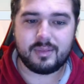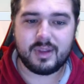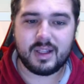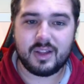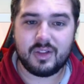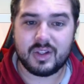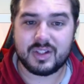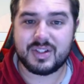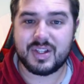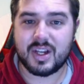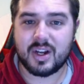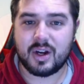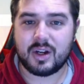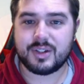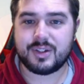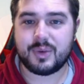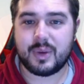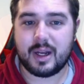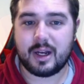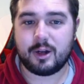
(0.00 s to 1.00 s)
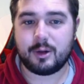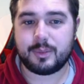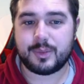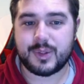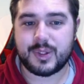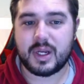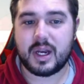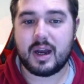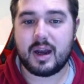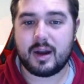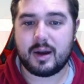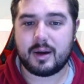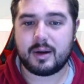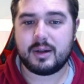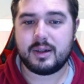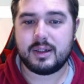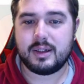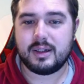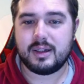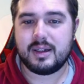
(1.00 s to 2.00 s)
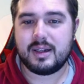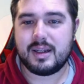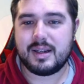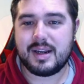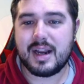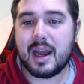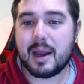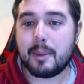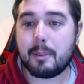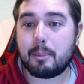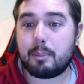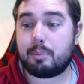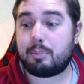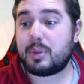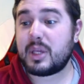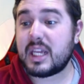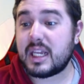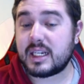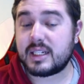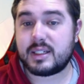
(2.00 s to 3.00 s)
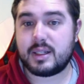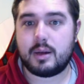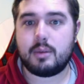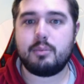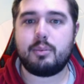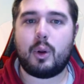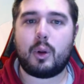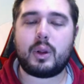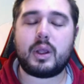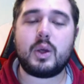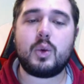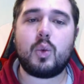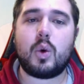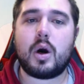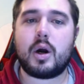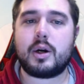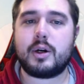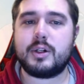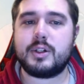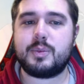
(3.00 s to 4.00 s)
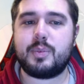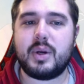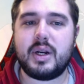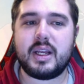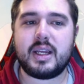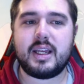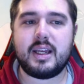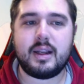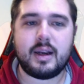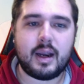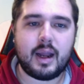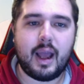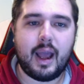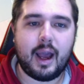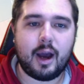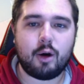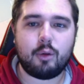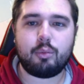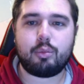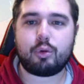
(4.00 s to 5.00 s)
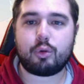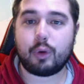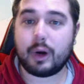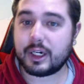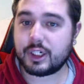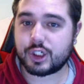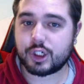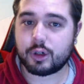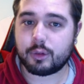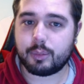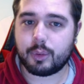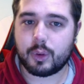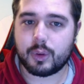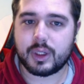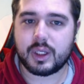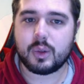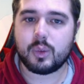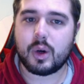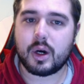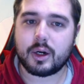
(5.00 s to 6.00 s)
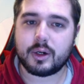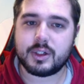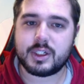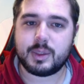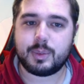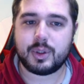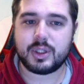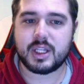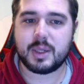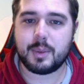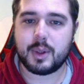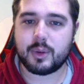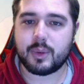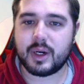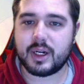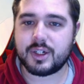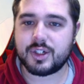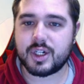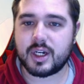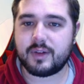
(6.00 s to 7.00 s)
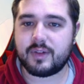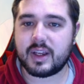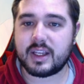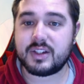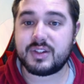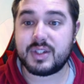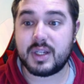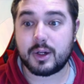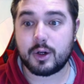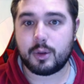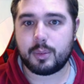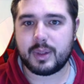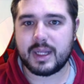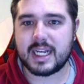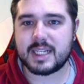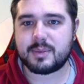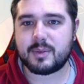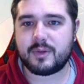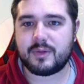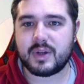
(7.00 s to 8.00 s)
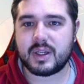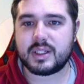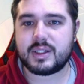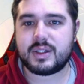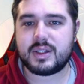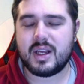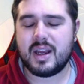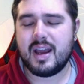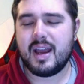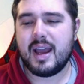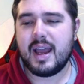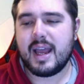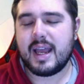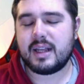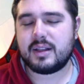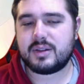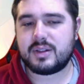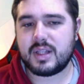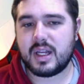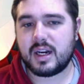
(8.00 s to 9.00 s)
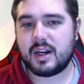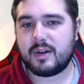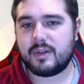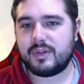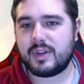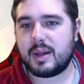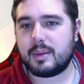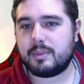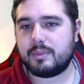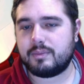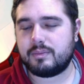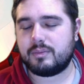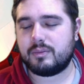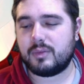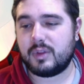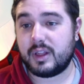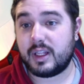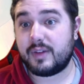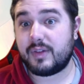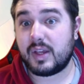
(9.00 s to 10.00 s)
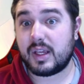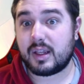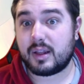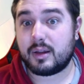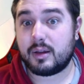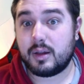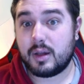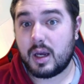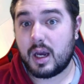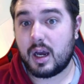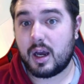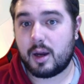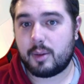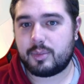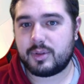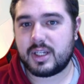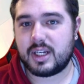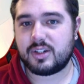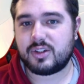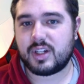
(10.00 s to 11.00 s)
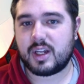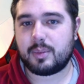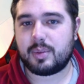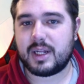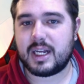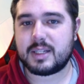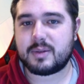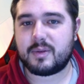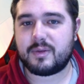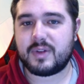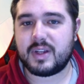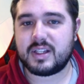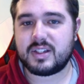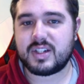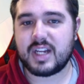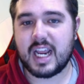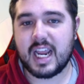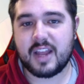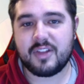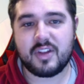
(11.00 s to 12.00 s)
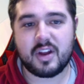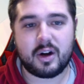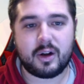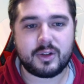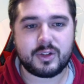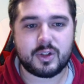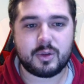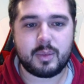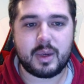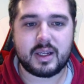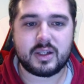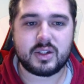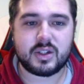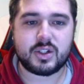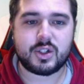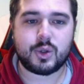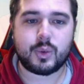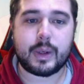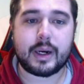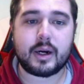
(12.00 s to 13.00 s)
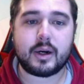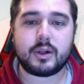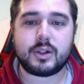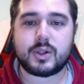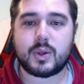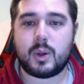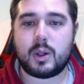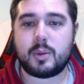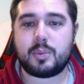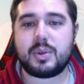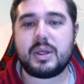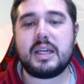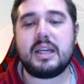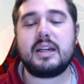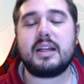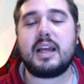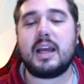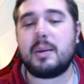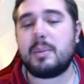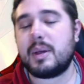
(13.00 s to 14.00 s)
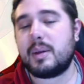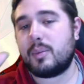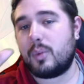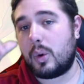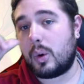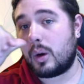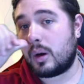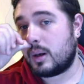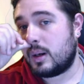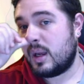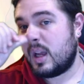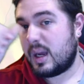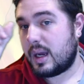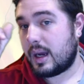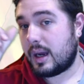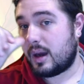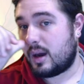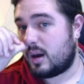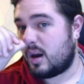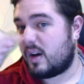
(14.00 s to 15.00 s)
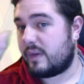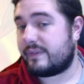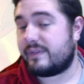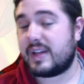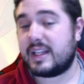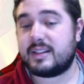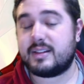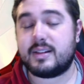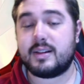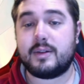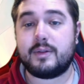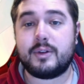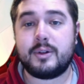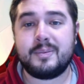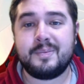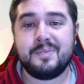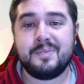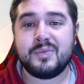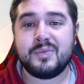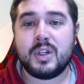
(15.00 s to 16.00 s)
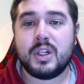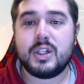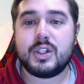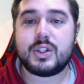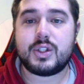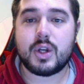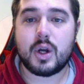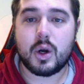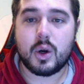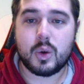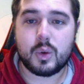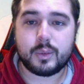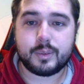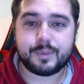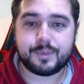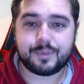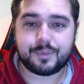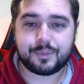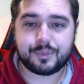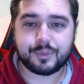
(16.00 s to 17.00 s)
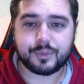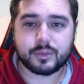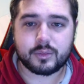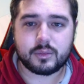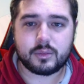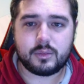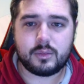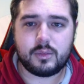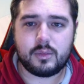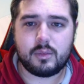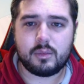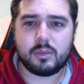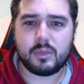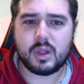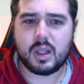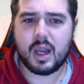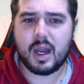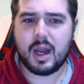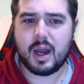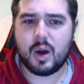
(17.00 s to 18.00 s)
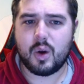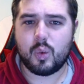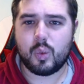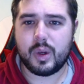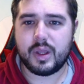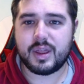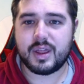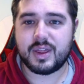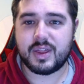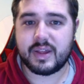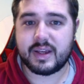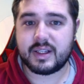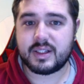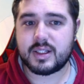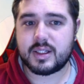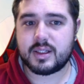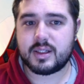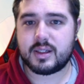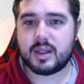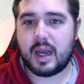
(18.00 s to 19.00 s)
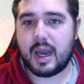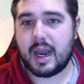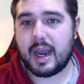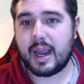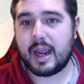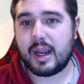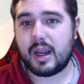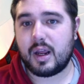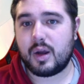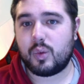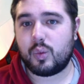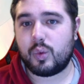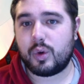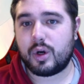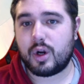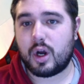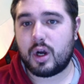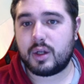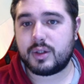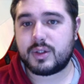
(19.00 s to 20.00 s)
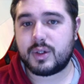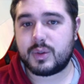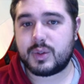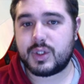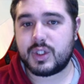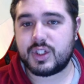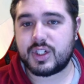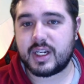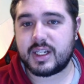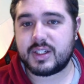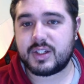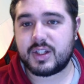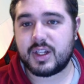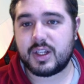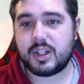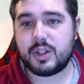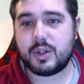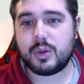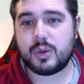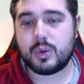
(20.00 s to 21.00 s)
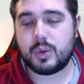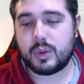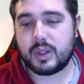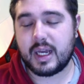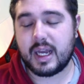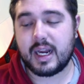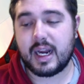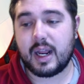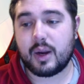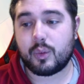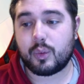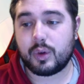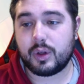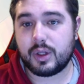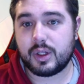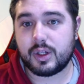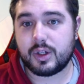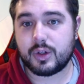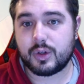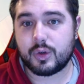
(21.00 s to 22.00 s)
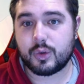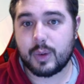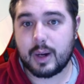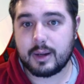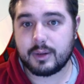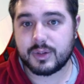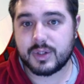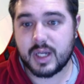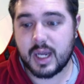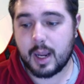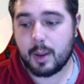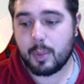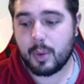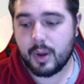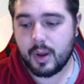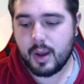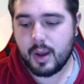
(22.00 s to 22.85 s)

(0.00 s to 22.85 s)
this thing also helps not beat Bulky Waters, but it can help pressure Bulky Waters to put them in range of a single Plasma Fist instead of them living potentially a Plasma Fist, and that also makes it to where Scolipede can be more offensive. So with this, I would also suggest that you get a really good ground type.